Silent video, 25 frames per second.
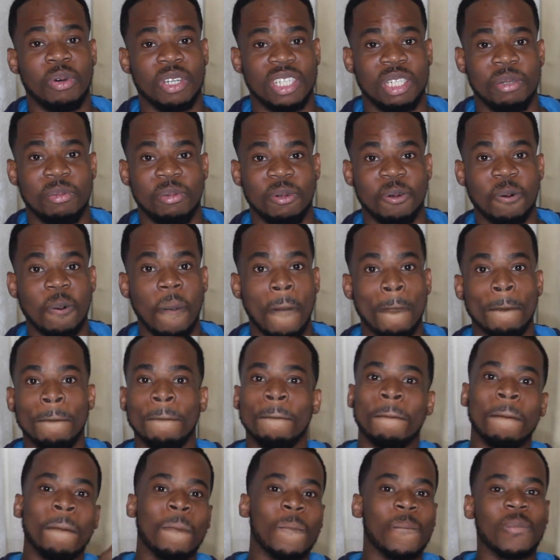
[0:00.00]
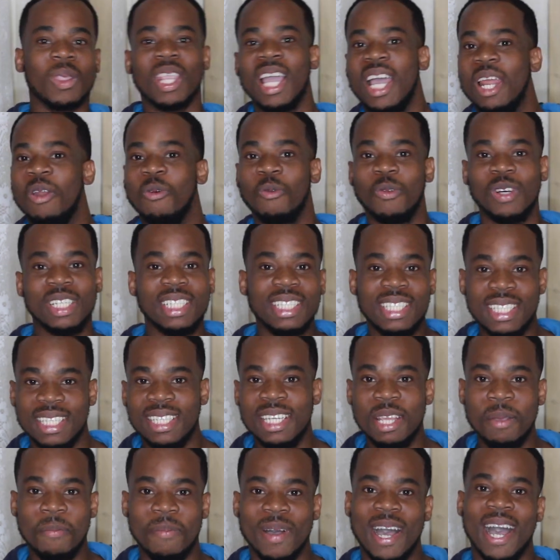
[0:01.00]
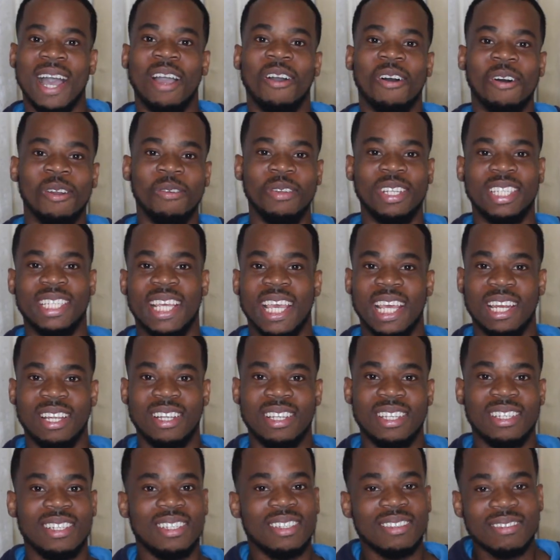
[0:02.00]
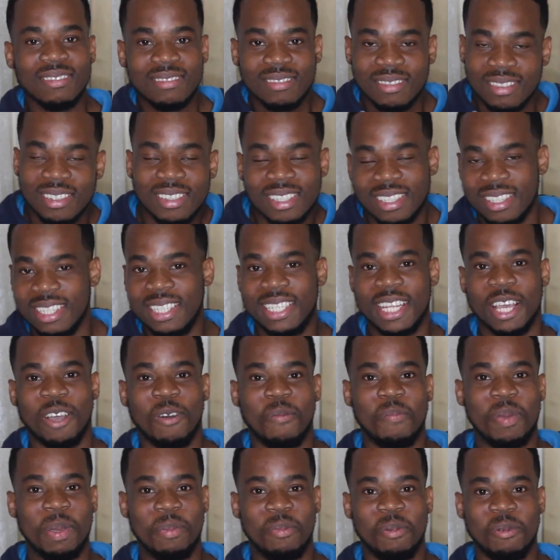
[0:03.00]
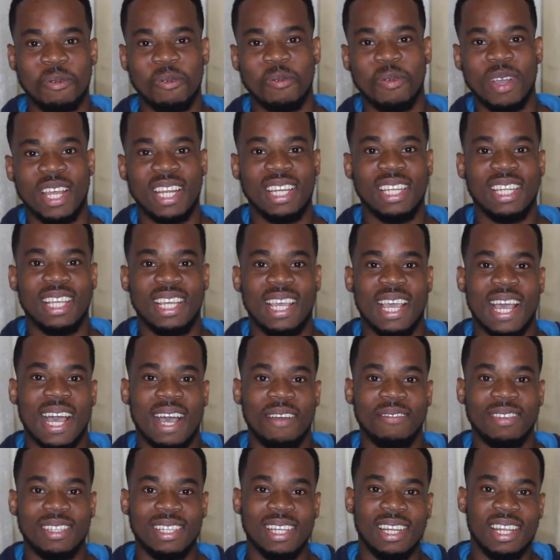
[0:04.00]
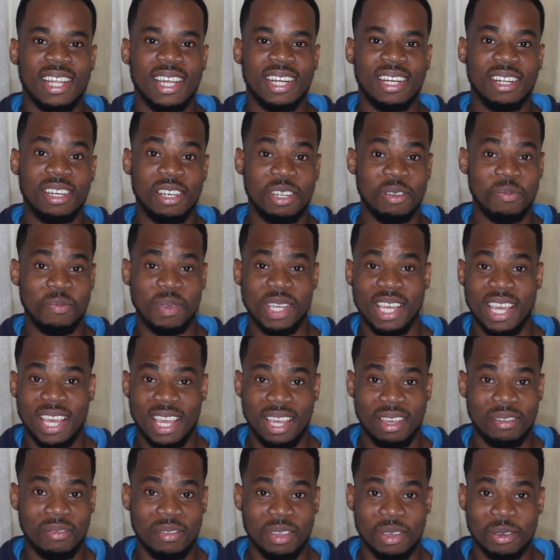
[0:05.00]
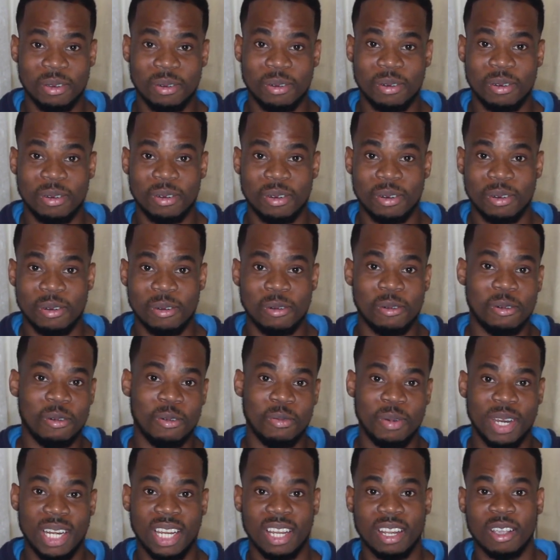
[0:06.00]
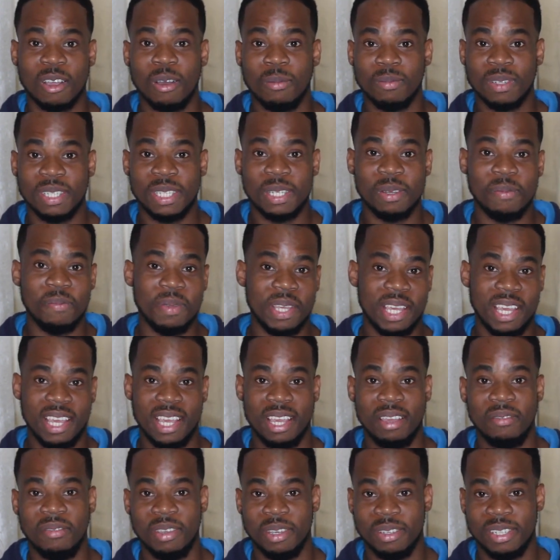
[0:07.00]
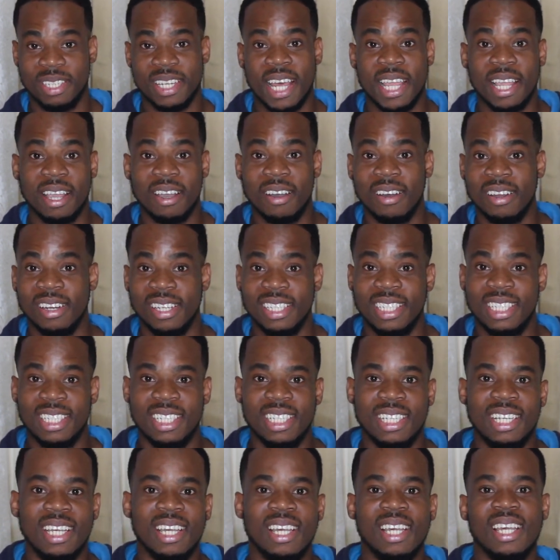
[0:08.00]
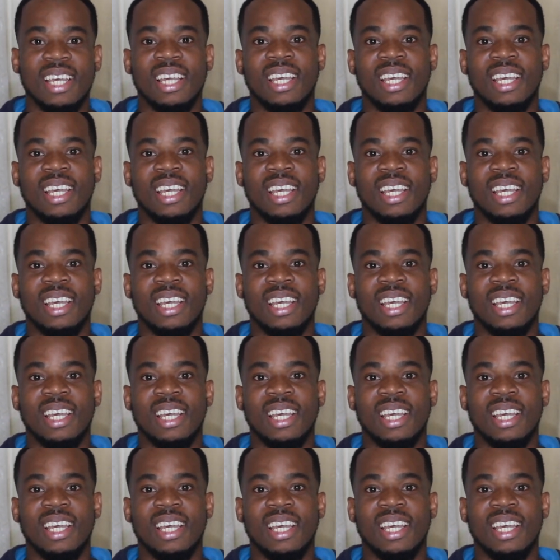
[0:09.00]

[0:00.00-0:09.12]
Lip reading: possible. And one tip I always get to tell people when they have to learn a new behavior or when it comes to behavior psychology